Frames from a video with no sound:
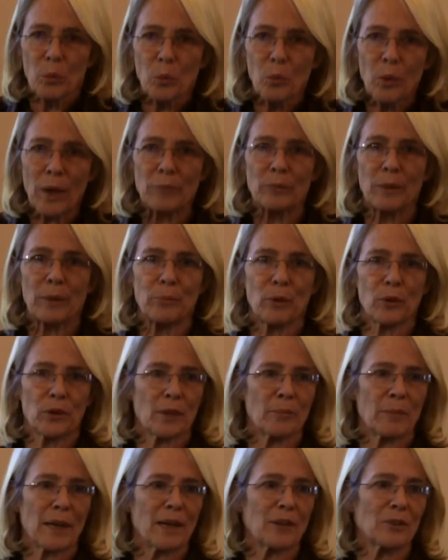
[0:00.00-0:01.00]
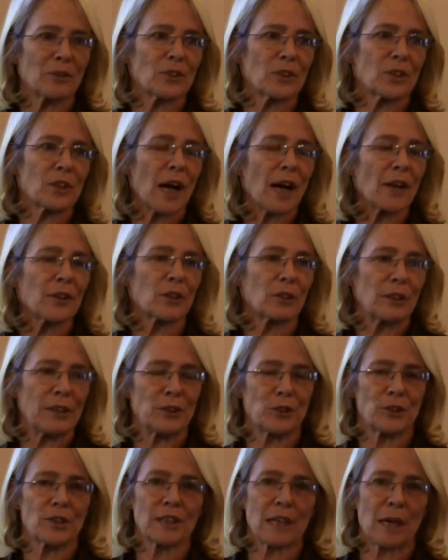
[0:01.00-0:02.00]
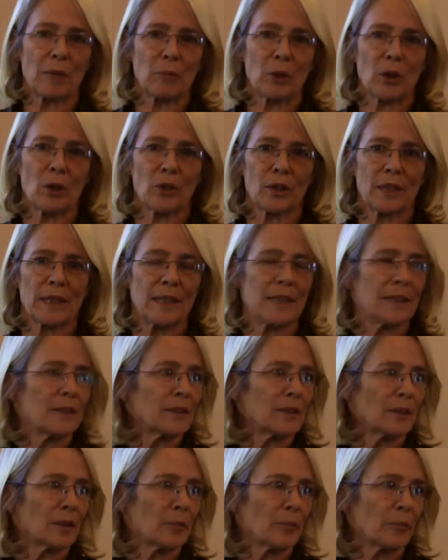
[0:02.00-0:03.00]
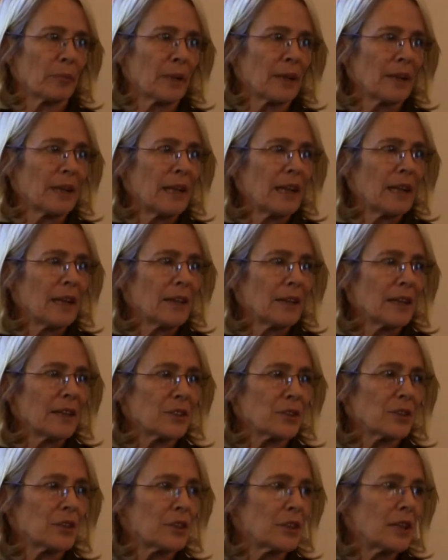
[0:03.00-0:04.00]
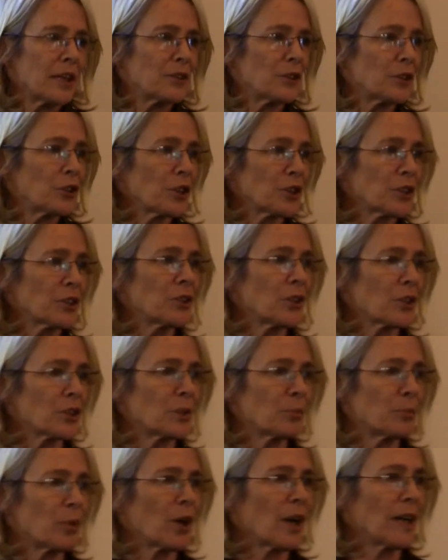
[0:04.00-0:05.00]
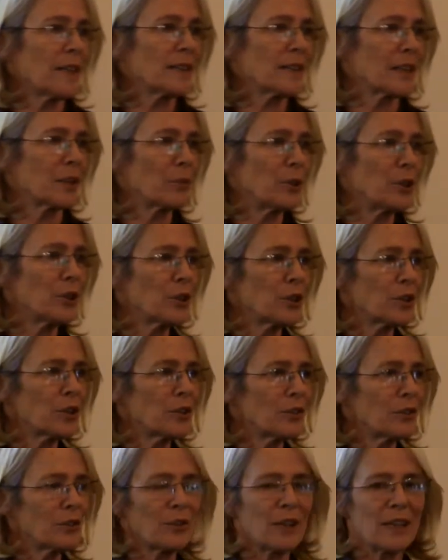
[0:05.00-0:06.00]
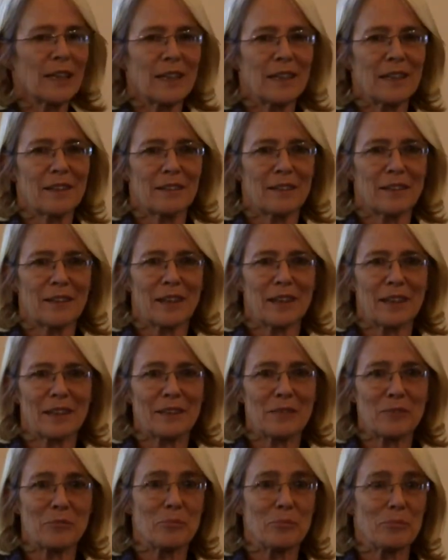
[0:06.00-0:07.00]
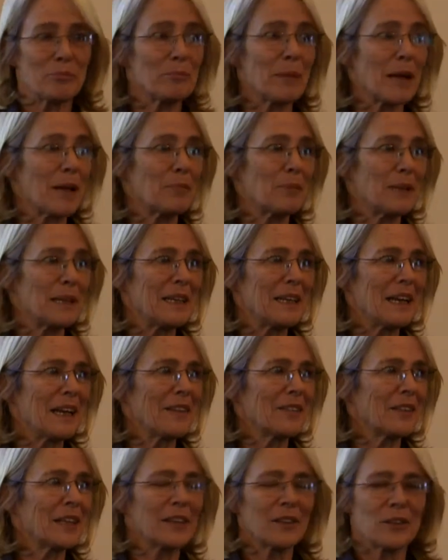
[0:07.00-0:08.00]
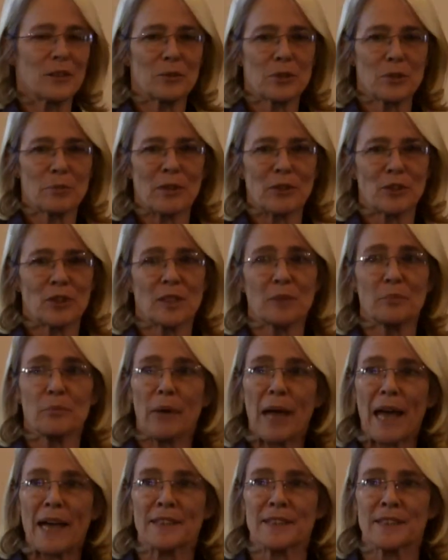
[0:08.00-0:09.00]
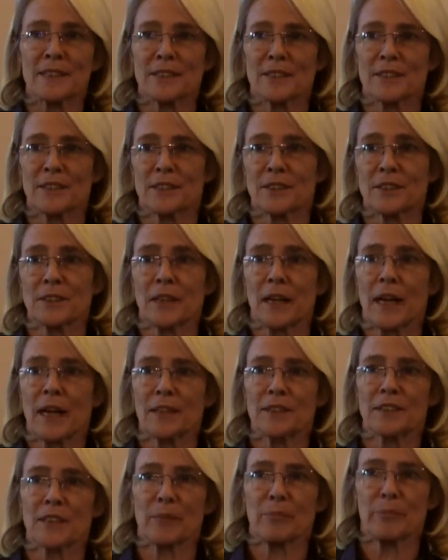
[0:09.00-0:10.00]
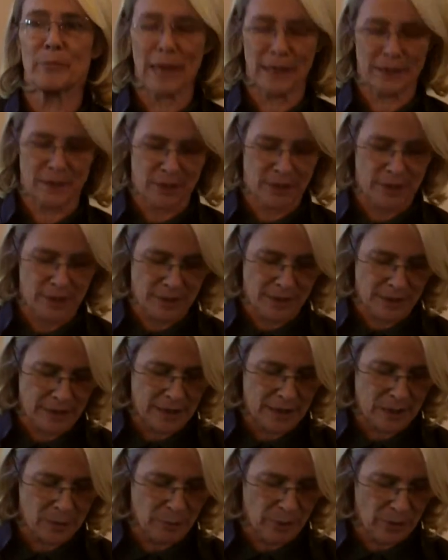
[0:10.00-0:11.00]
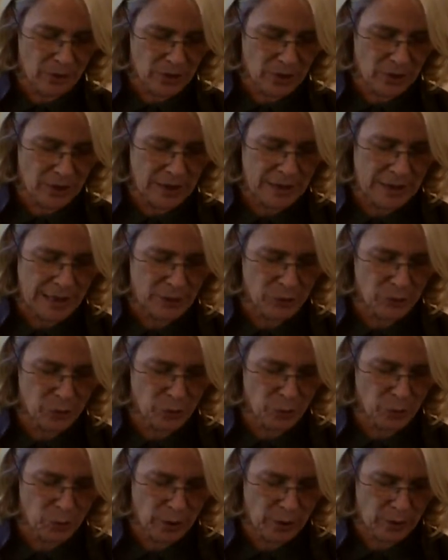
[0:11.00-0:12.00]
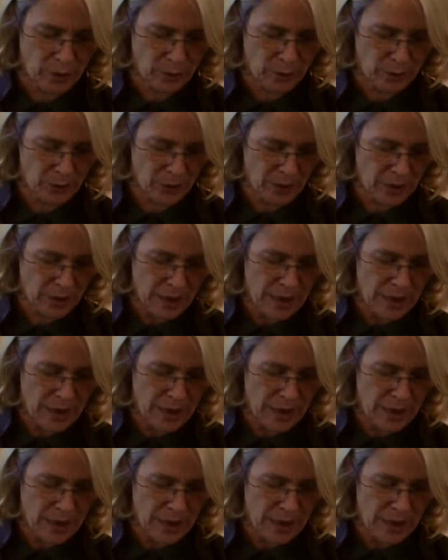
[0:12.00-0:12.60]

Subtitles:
when we put them out, other creatures come along and eat them. It's just not surprising. We shouldn't really maybe think of them as much as pests as competitors. It's part of the natural world.